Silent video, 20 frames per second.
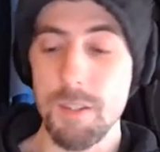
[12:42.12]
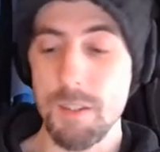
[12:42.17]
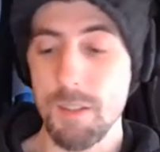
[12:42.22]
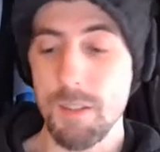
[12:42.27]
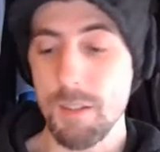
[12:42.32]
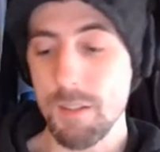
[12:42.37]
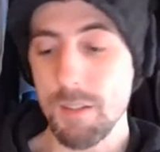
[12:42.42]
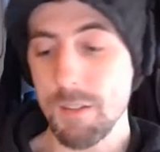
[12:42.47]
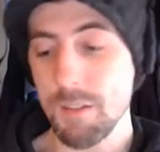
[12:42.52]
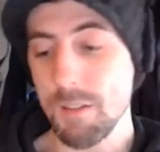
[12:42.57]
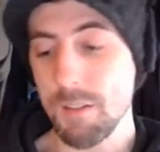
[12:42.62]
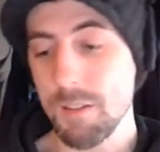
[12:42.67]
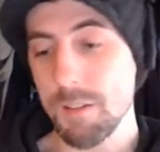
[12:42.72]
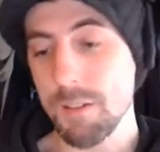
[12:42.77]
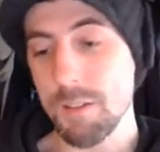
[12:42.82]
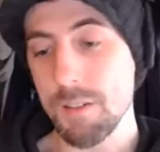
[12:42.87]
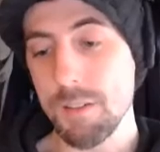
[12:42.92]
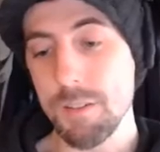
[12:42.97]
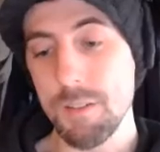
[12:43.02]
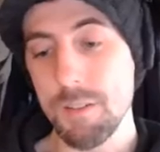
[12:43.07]
in
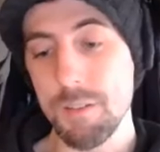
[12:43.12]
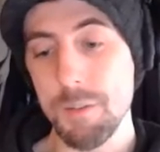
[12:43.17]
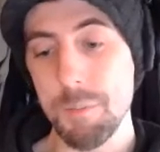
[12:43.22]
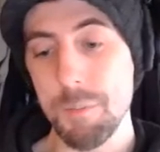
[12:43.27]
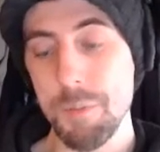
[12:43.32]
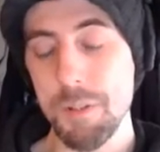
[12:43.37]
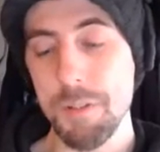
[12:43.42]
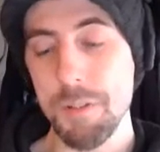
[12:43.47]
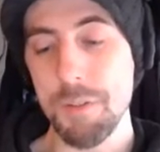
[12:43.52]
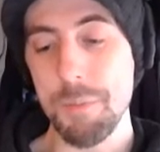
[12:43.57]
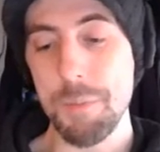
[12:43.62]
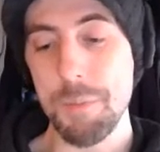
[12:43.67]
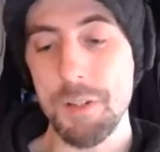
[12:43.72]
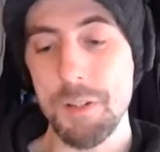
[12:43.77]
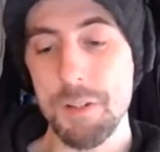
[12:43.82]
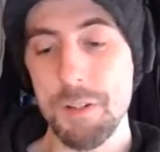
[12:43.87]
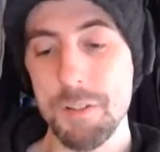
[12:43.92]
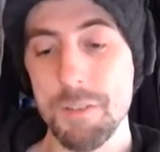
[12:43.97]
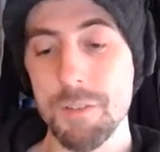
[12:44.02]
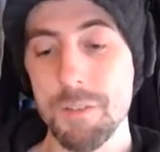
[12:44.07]
Disney Plus
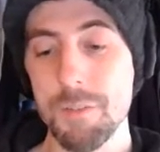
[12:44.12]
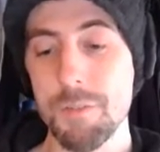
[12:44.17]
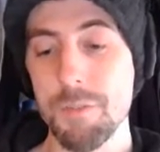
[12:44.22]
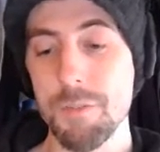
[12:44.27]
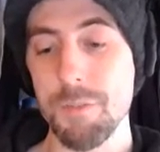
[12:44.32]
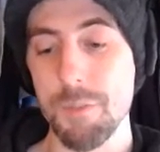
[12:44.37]
because of